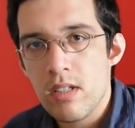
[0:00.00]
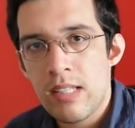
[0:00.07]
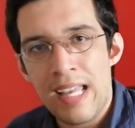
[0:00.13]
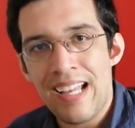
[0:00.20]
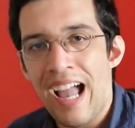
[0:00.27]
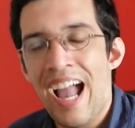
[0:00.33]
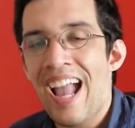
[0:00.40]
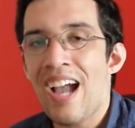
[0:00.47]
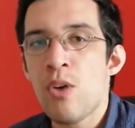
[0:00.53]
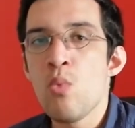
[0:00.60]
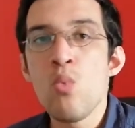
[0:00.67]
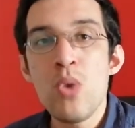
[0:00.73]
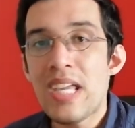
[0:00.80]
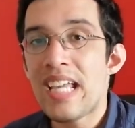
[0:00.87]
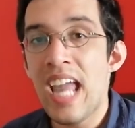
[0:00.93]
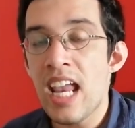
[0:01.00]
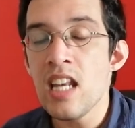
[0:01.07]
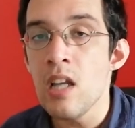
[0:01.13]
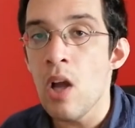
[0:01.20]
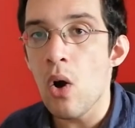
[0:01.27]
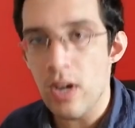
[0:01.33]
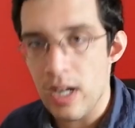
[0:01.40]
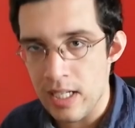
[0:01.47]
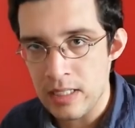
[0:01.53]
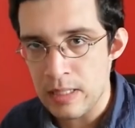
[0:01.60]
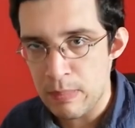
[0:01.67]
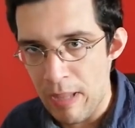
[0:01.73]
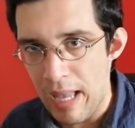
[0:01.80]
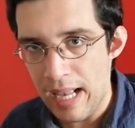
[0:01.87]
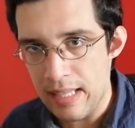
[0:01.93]
Like I, we cannot
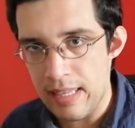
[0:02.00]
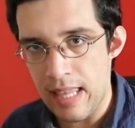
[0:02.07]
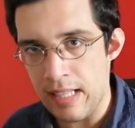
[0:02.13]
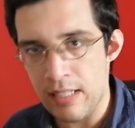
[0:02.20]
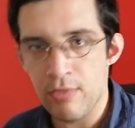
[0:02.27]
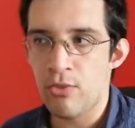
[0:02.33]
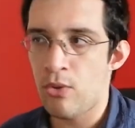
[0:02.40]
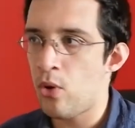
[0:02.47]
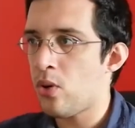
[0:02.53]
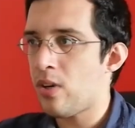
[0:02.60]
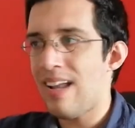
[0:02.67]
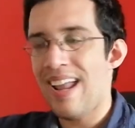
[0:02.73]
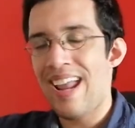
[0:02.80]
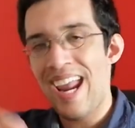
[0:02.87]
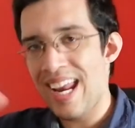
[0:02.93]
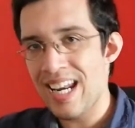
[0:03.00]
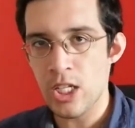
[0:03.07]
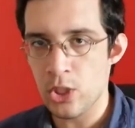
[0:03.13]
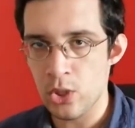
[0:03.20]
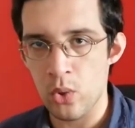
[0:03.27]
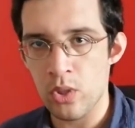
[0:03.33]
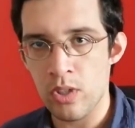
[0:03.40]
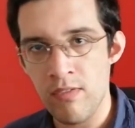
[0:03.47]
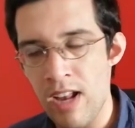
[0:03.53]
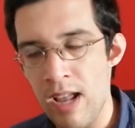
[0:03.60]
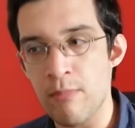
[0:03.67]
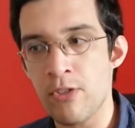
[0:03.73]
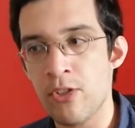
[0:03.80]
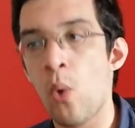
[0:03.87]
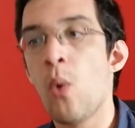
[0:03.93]
expect that for any sort of
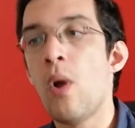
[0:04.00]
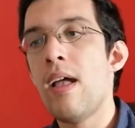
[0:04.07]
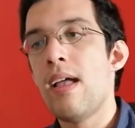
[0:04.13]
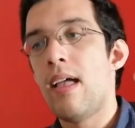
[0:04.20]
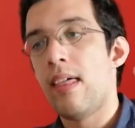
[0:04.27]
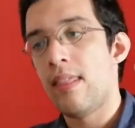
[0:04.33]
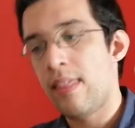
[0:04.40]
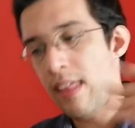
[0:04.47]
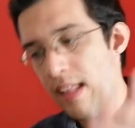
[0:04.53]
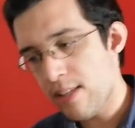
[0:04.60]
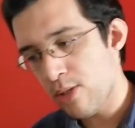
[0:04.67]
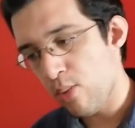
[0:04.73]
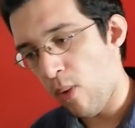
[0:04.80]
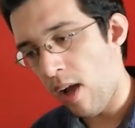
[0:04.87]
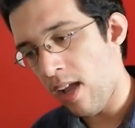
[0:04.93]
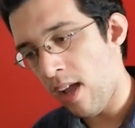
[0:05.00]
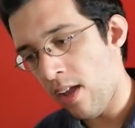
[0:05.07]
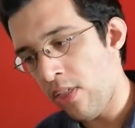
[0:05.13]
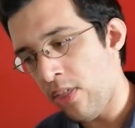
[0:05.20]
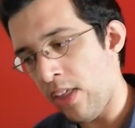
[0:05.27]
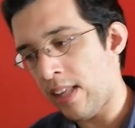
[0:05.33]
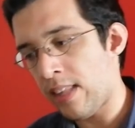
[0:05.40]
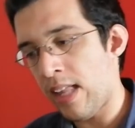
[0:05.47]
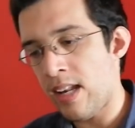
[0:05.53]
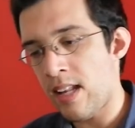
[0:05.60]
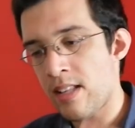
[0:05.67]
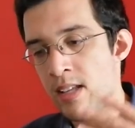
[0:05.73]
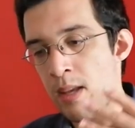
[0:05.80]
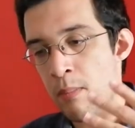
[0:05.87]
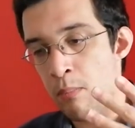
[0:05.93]
name. So that's why I think that
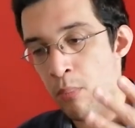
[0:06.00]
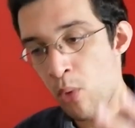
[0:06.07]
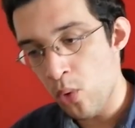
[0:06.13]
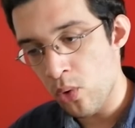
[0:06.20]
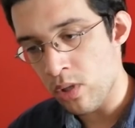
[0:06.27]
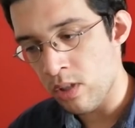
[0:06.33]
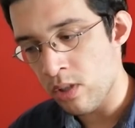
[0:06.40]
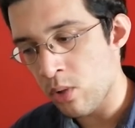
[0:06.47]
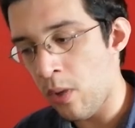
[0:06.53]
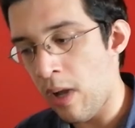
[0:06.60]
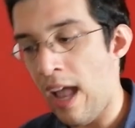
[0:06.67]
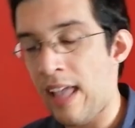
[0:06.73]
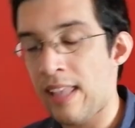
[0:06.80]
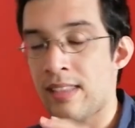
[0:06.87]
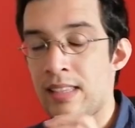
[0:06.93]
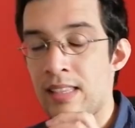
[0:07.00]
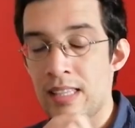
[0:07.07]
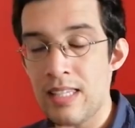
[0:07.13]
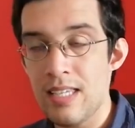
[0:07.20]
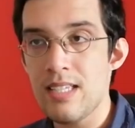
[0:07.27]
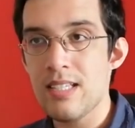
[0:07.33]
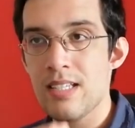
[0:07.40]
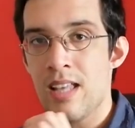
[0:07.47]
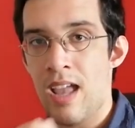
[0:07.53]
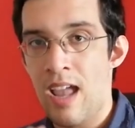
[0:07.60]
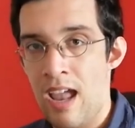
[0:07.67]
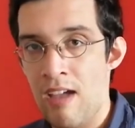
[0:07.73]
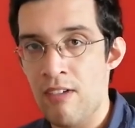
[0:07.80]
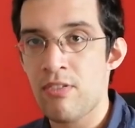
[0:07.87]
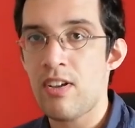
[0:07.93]
it's important to at least
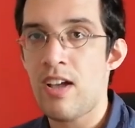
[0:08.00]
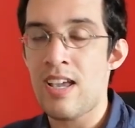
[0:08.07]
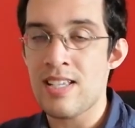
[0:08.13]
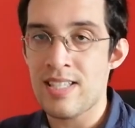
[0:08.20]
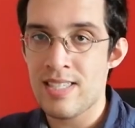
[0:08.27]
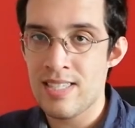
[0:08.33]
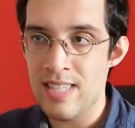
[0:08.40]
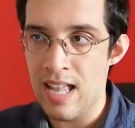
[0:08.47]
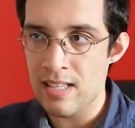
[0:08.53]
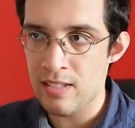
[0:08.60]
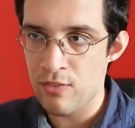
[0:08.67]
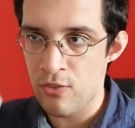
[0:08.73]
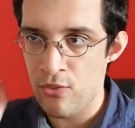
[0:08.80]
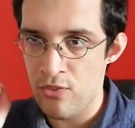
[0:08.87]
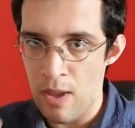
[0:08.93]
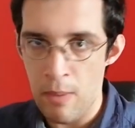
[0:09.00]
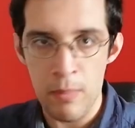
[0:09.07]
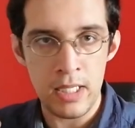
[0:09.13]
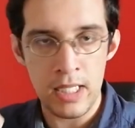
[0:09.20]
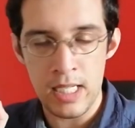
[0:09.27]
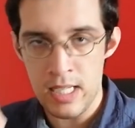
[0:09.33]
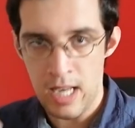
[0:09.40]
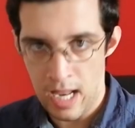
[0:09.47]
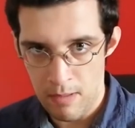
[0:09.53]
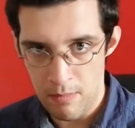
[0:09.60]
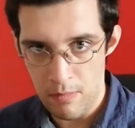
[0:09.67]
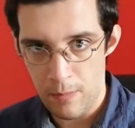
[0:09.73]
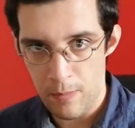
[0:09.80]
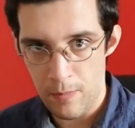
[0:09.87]
have a set family name.